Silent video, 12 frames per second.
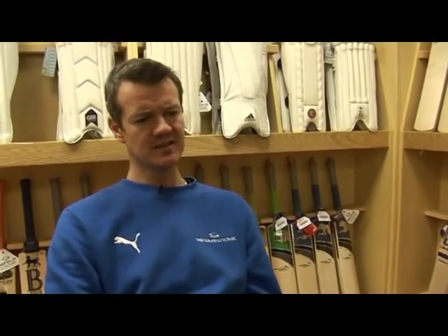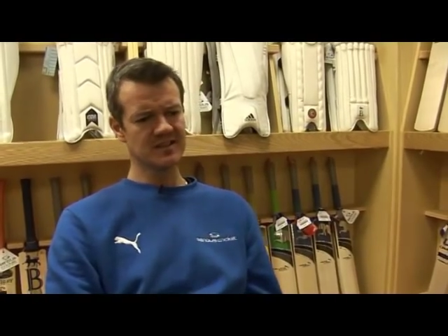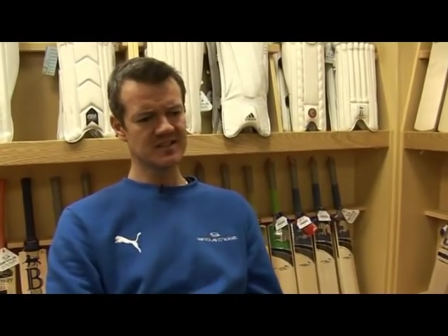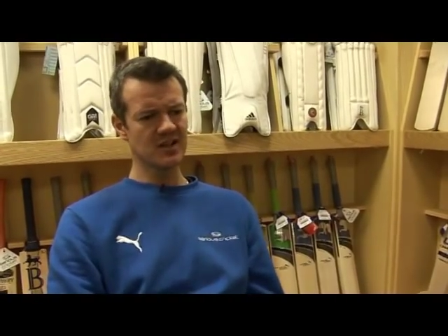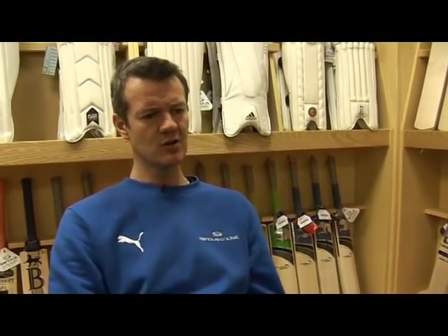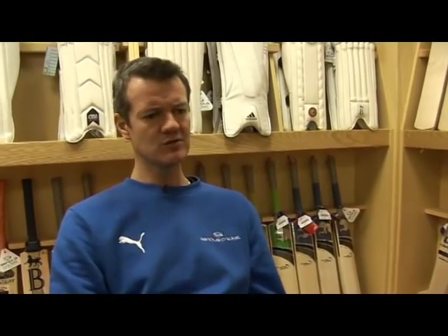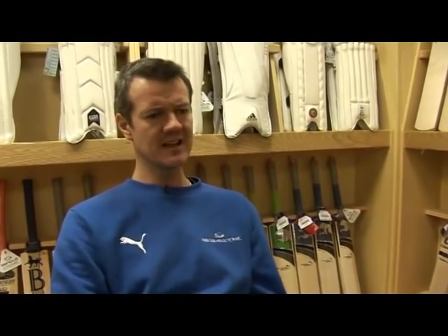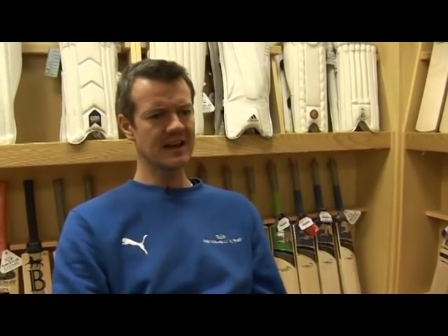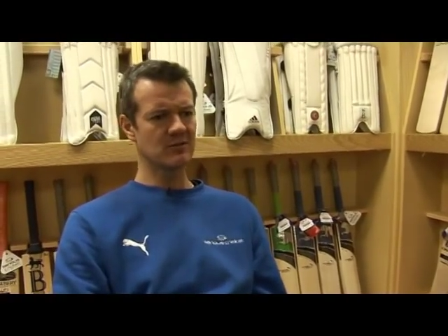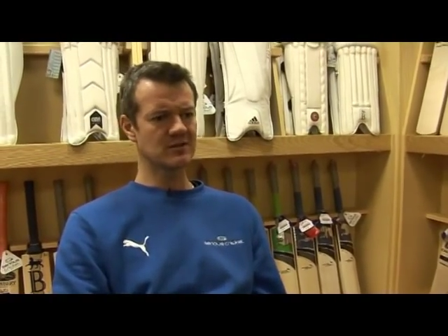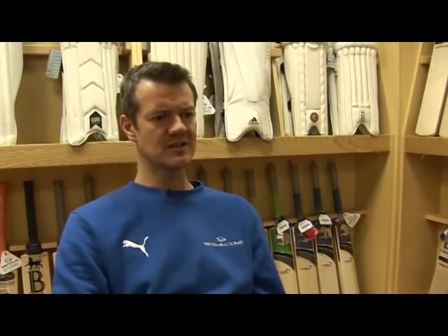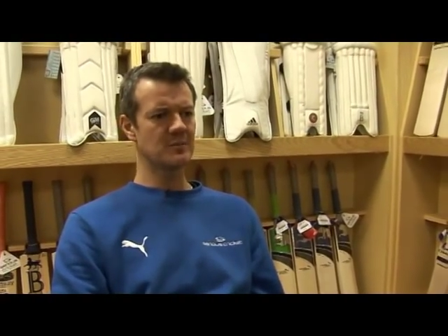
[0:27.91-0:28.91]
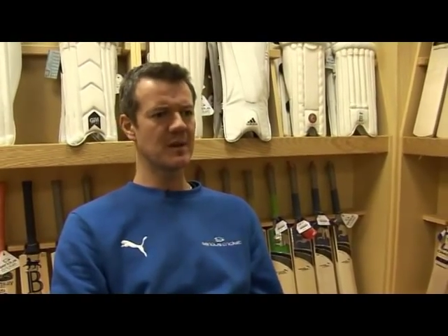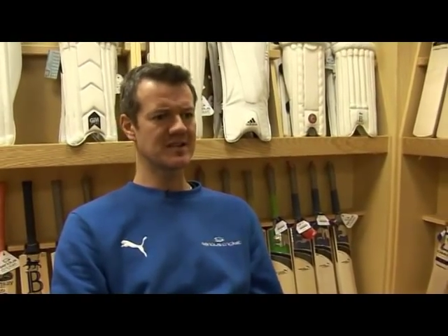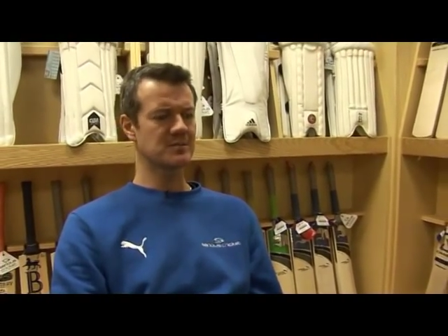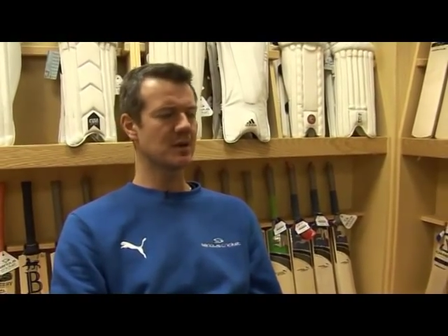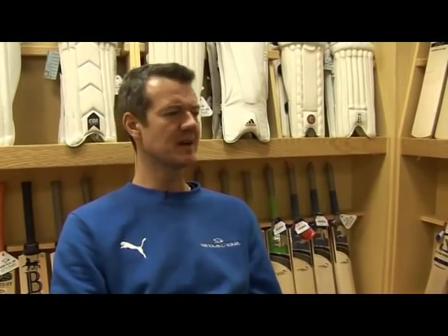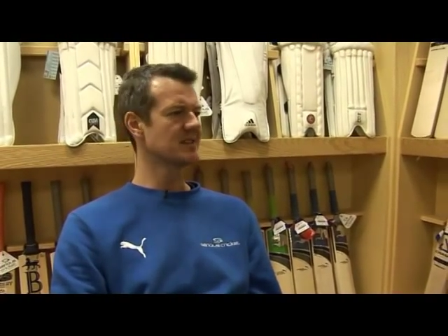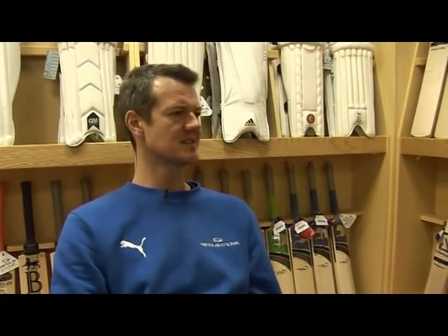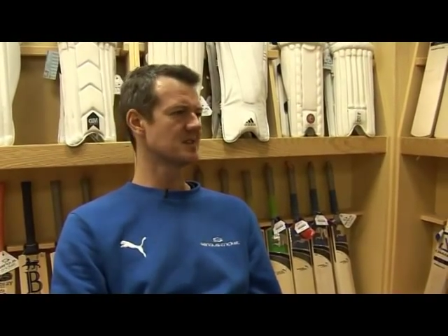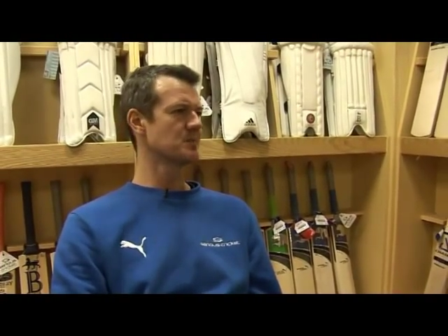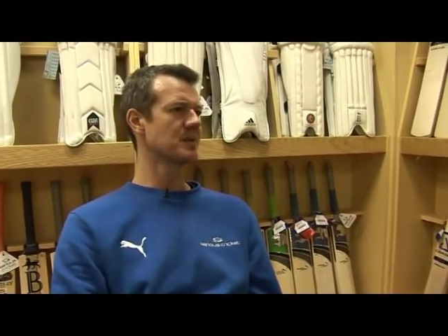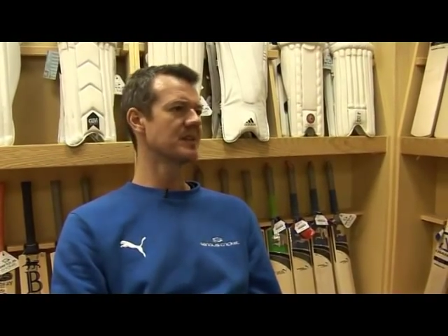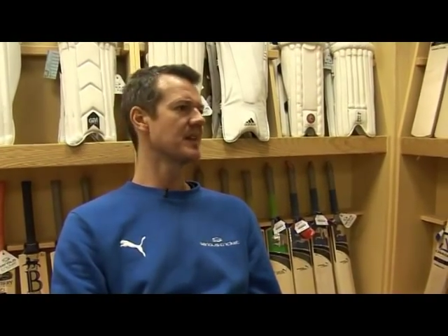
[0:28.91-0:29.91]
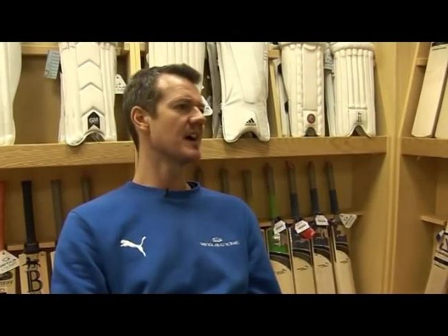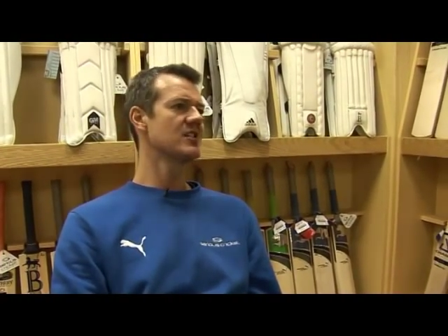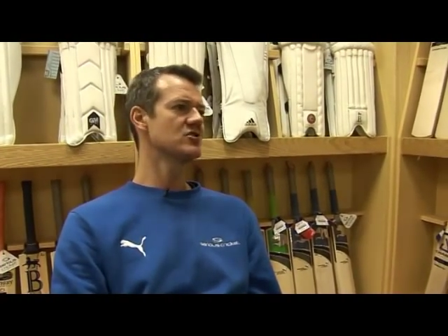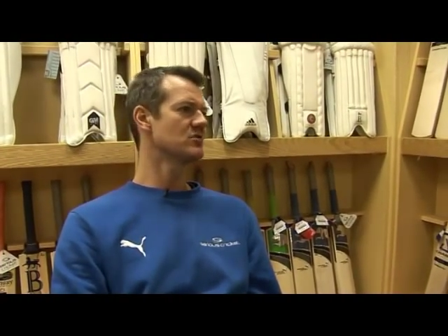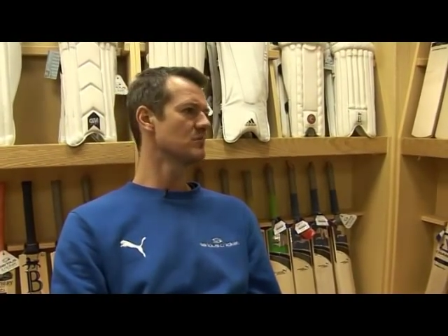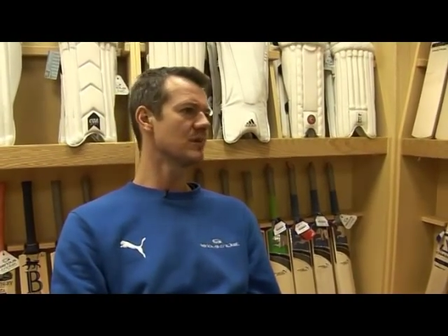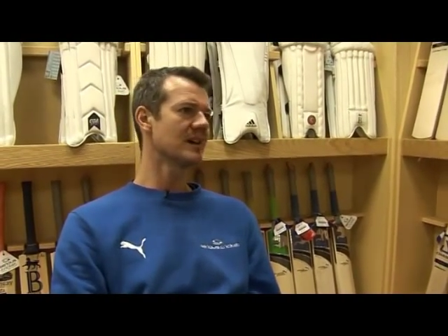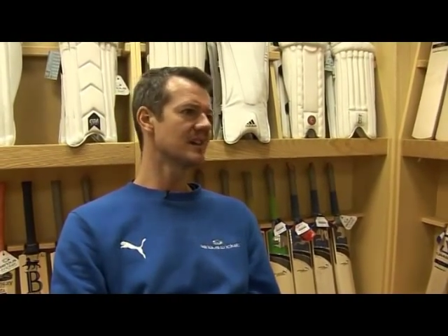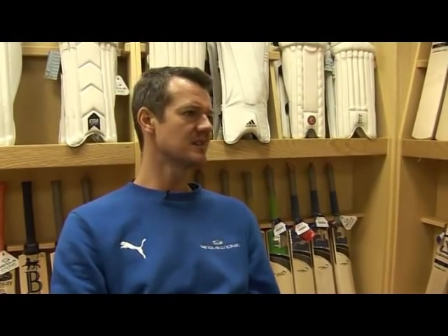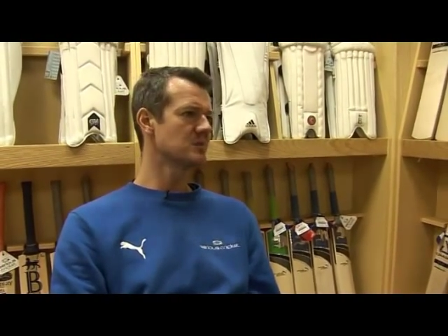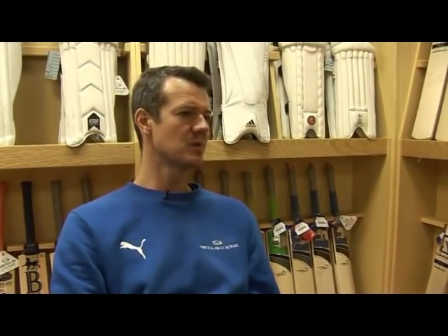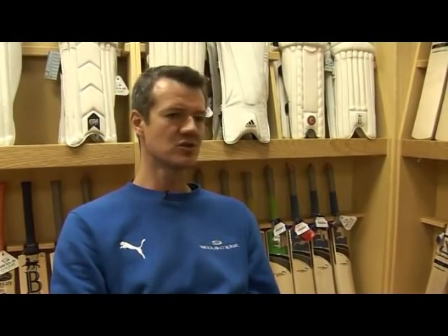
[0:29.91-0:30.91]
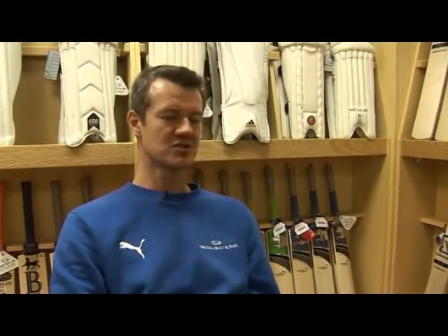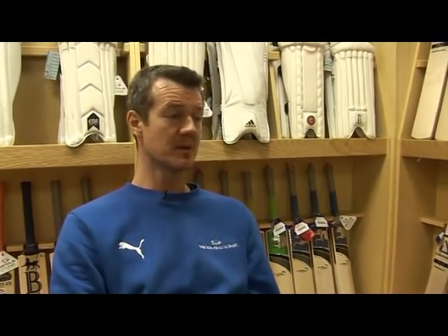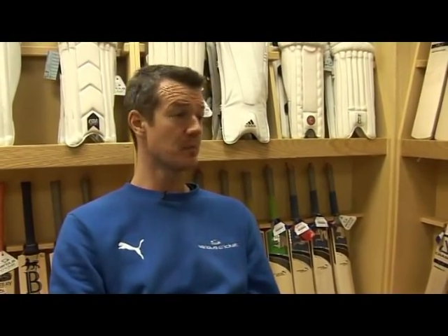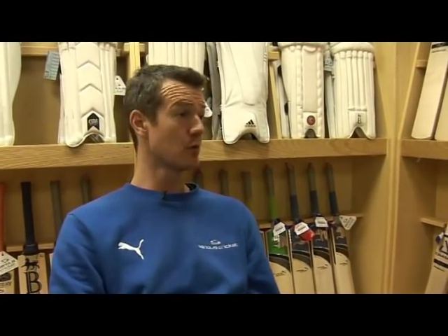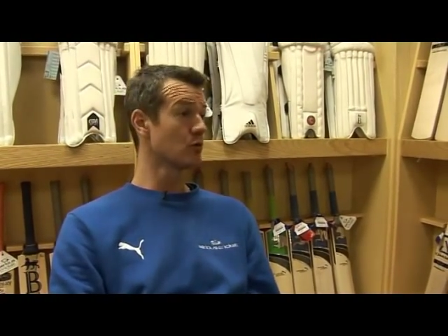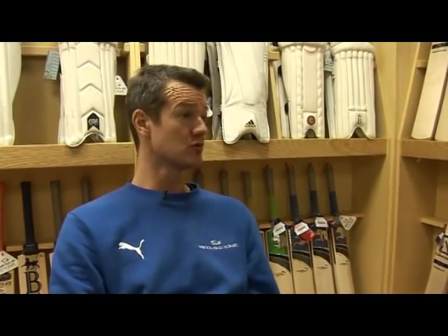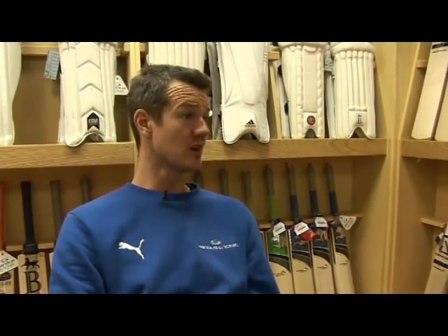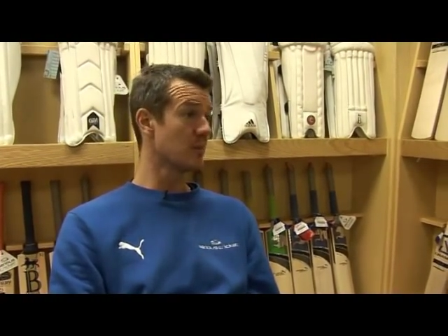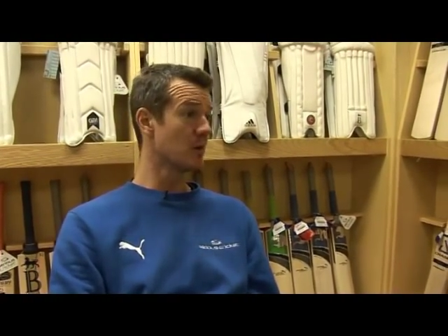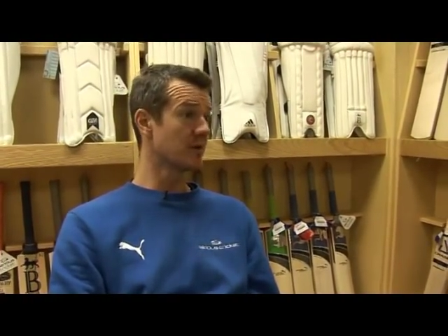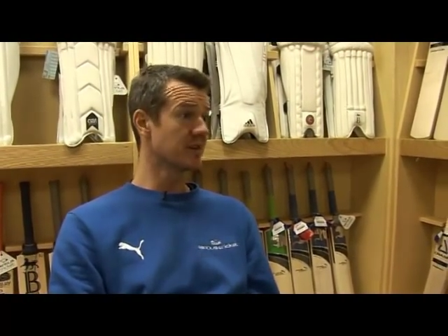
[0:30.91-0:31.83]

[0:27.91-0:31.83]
There's no doubt that the best players of spin are the Asian players because they're brought up on